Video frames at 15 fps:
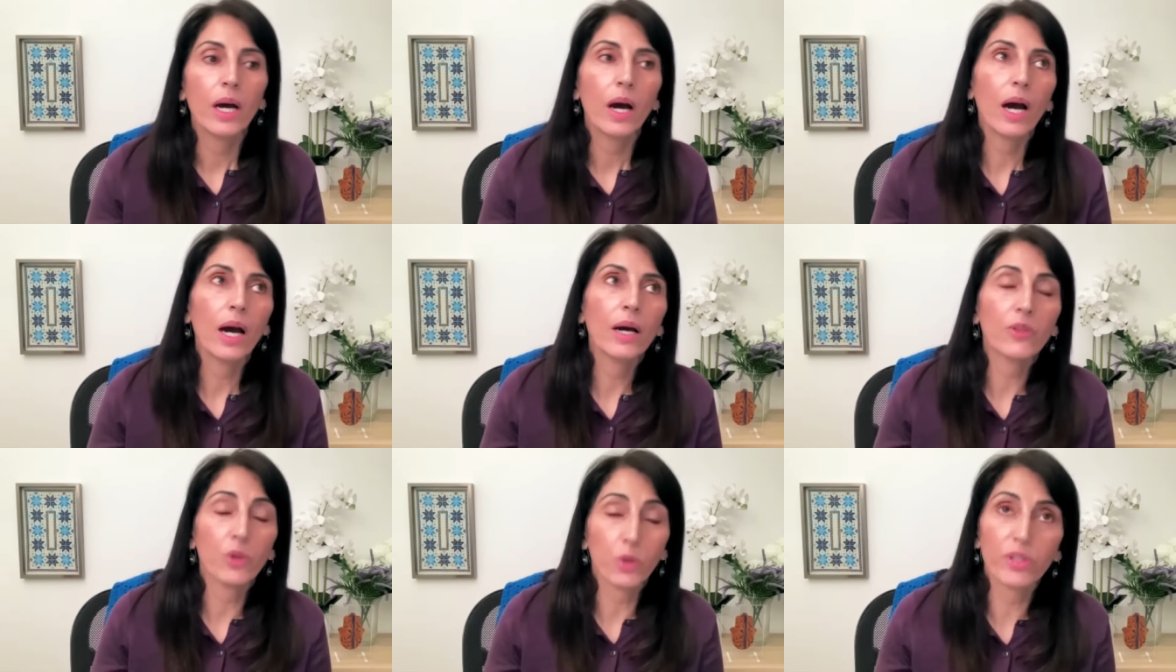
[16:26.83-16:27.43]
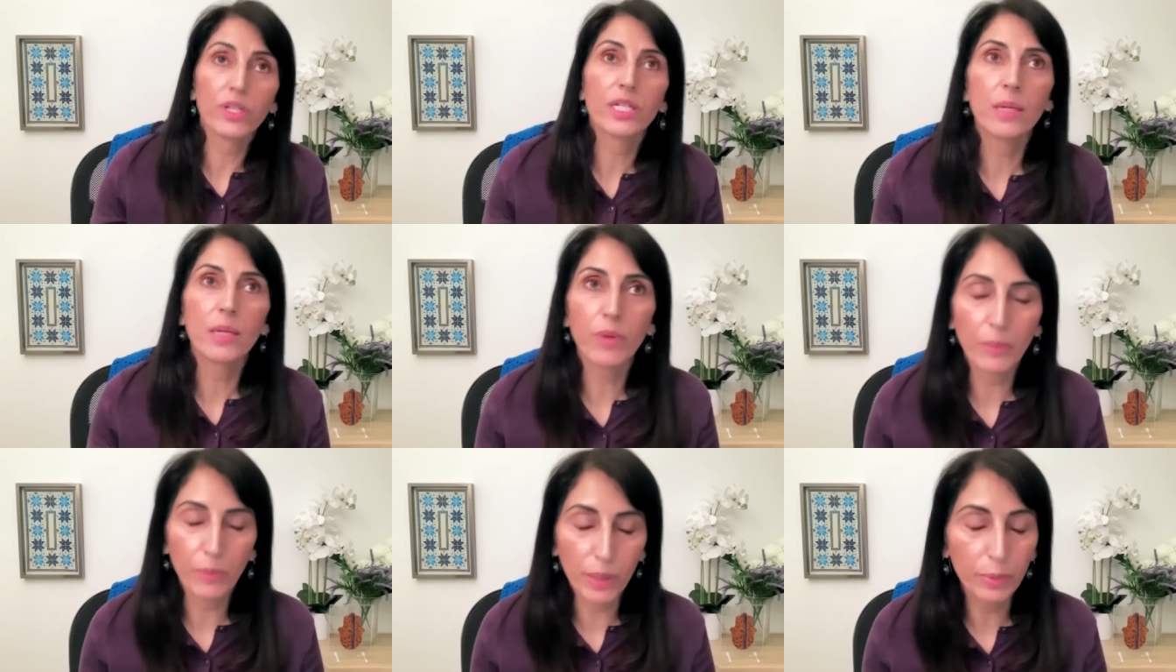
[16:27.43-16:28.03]
uh, or the team
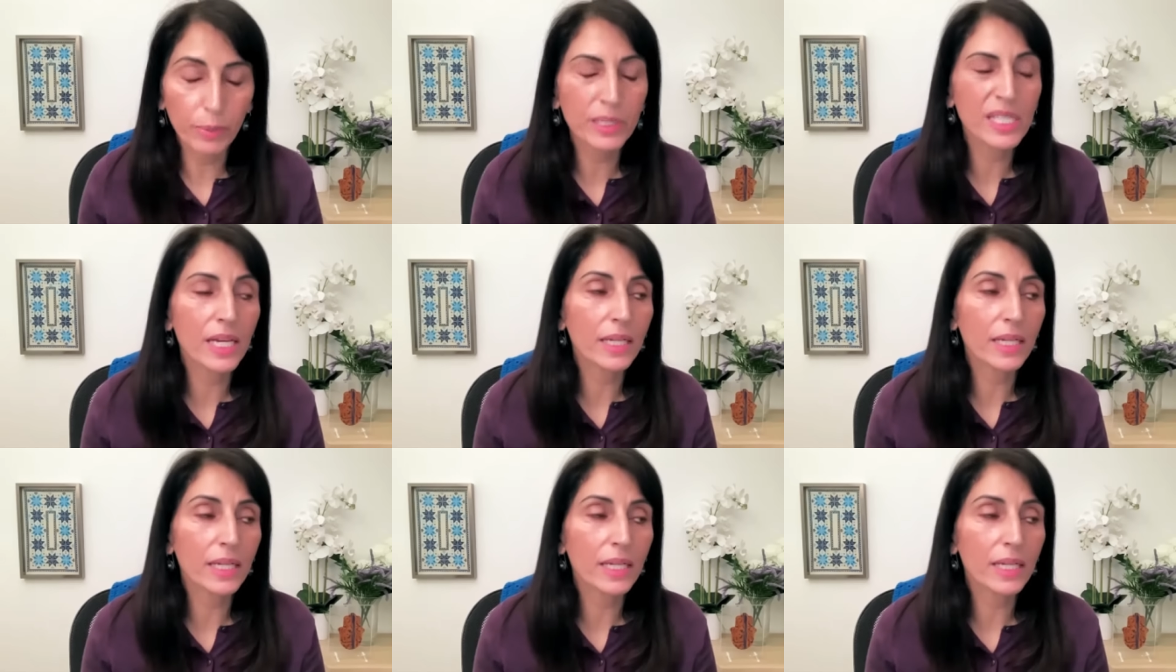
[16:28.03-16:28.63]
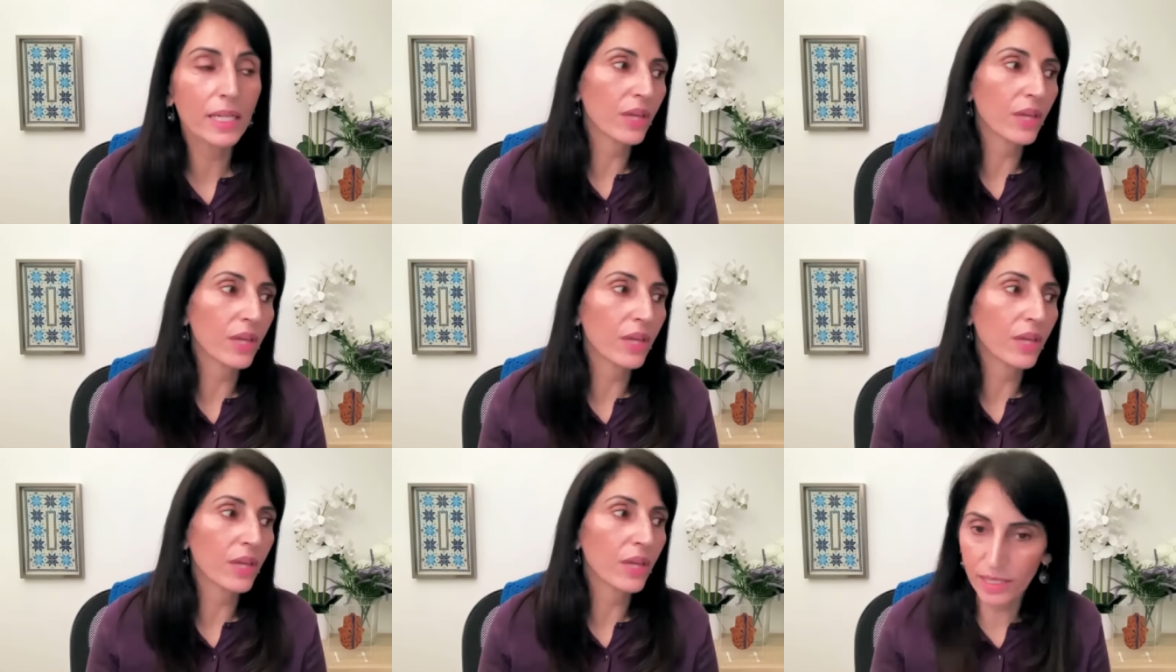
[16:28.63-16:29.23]
that represented South
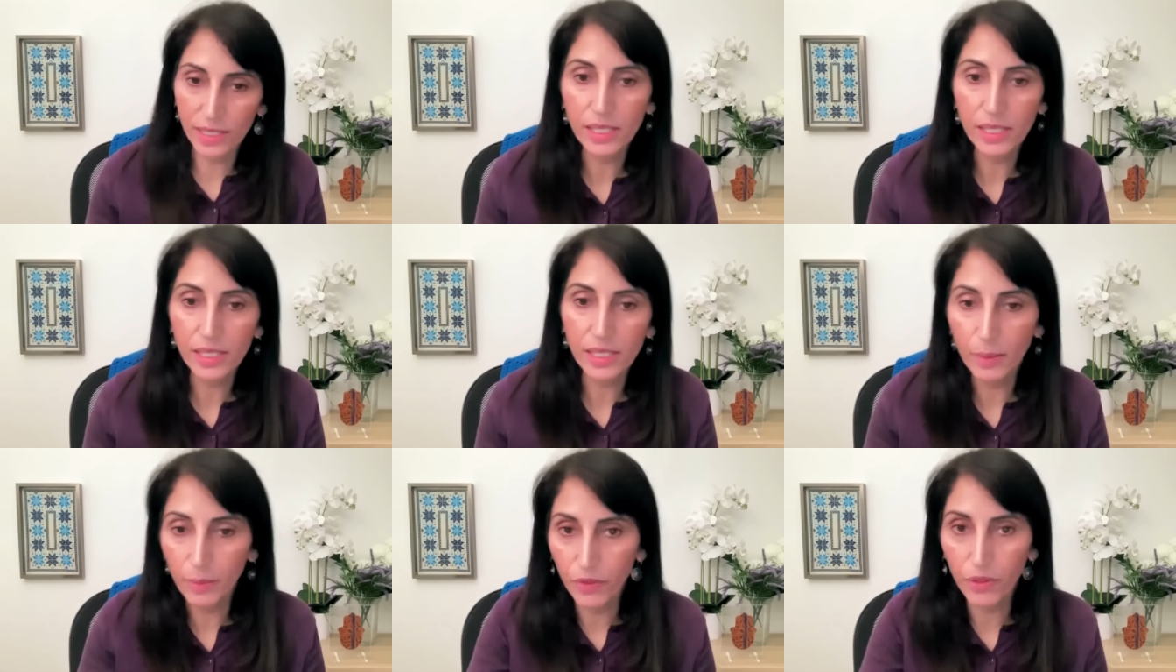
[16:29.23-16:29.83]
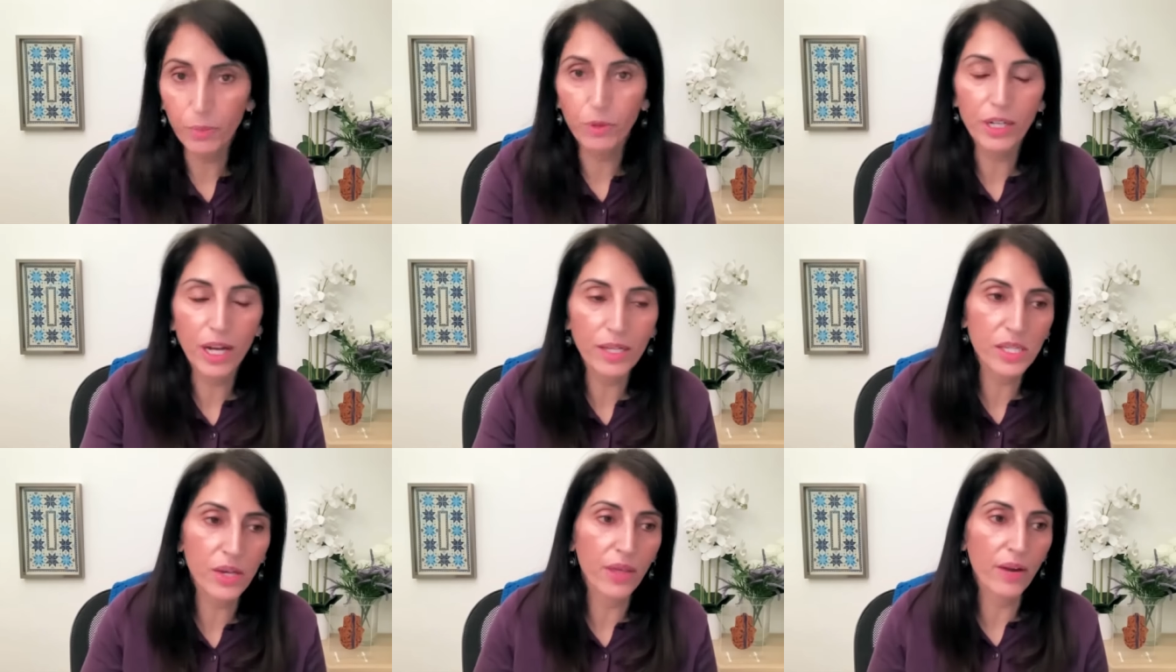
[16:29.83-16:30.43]
Africa, because some of them were not
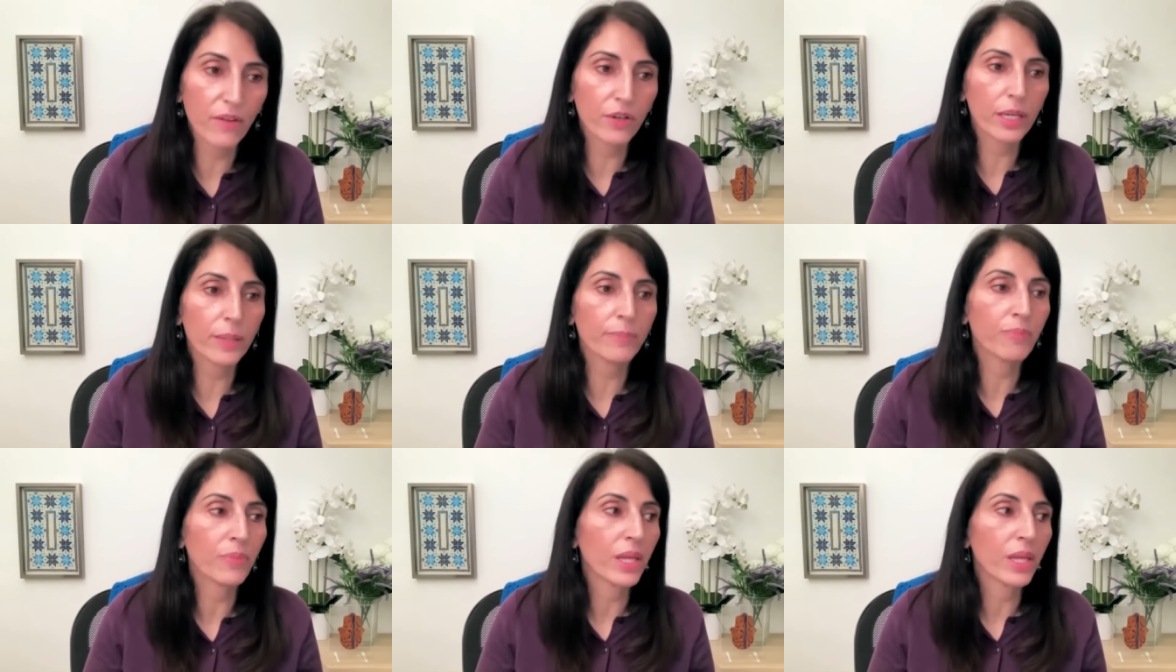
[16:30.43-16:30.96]
South African,